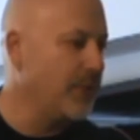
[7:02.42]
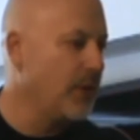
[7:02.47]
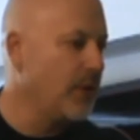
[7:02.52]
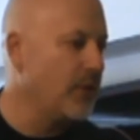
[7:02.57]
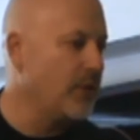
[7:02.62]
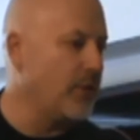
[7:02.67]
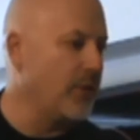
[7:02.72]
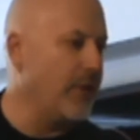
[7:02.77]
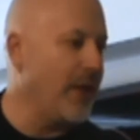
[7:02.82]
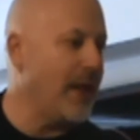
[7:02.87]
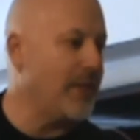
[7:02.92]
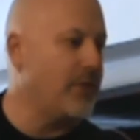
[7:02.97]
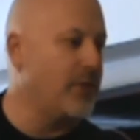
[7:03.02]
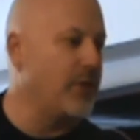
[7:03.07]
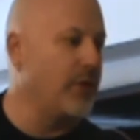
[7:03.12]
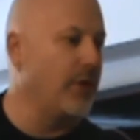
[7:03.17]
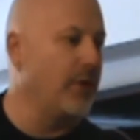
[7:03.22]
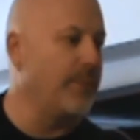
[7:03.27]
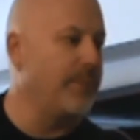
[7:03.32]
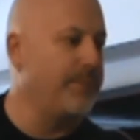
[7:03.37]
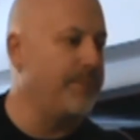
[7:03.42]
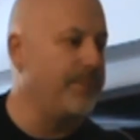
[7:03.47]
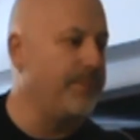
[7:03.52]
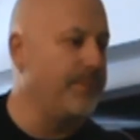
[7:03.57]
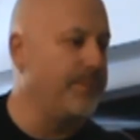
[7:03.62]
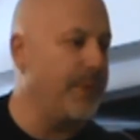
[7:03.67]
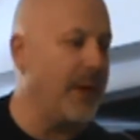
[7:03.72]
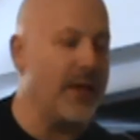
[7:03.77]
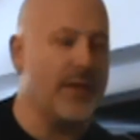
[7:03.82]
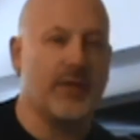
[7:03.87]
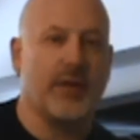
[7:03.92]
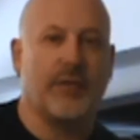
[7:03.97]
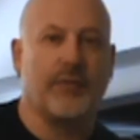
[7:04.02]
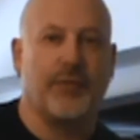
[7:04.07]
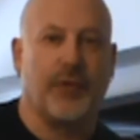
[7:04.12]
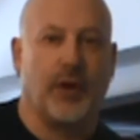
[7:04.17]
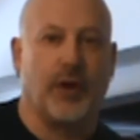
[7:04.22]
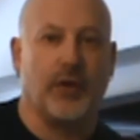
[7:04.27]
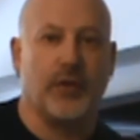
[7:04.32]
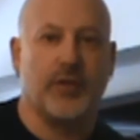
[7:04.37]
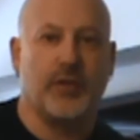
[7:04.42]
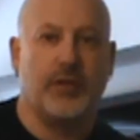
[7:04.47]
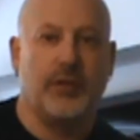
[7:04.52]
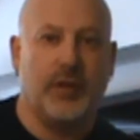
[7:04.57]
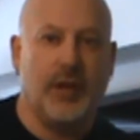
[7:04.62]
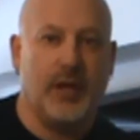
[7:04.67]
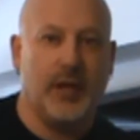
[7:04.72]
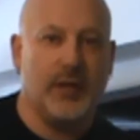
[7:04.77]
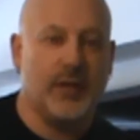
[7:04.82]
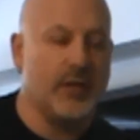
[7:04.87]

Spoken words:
So that's your basic verse, D,